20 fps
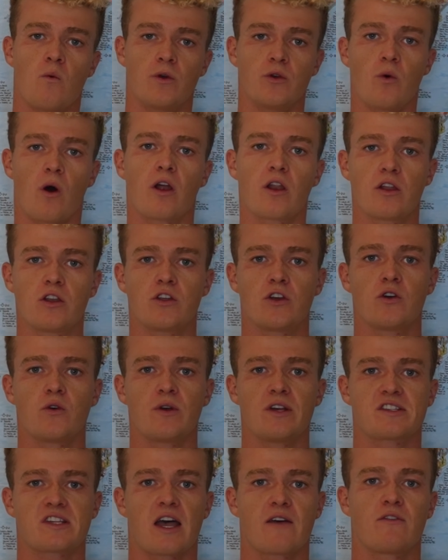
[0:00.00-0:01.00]
we want to do
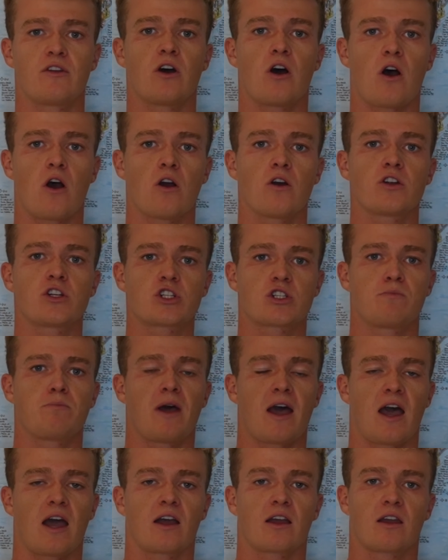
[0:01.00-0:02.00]
is have an arched
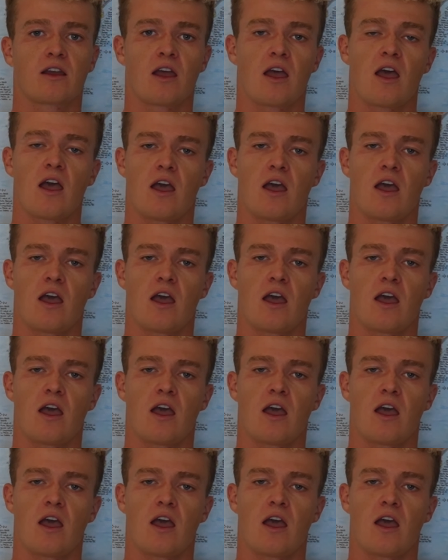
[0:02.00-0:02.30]
back.